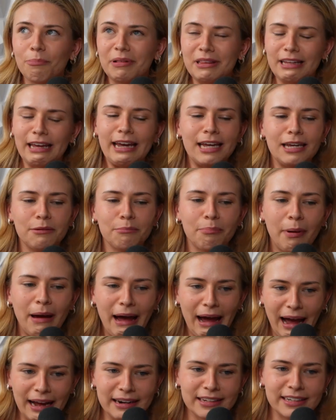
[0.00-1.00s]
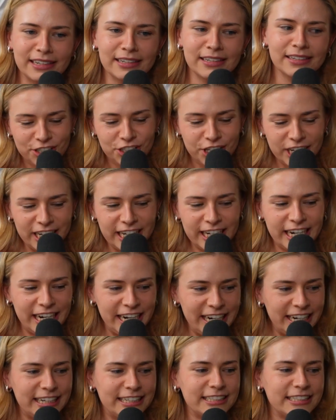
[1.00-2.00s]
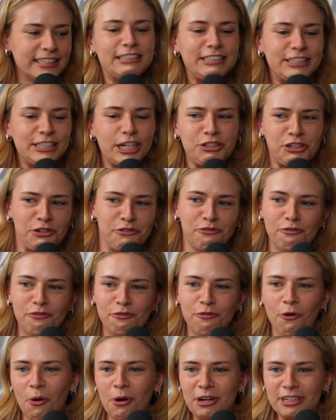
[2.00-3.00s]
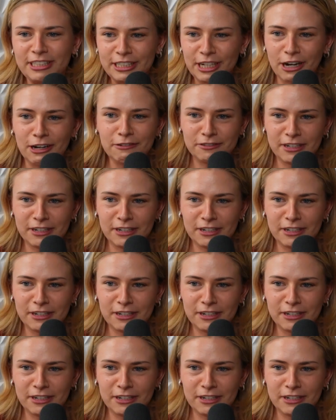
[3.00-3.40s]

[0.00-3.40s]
Playing Patty, she is such a force of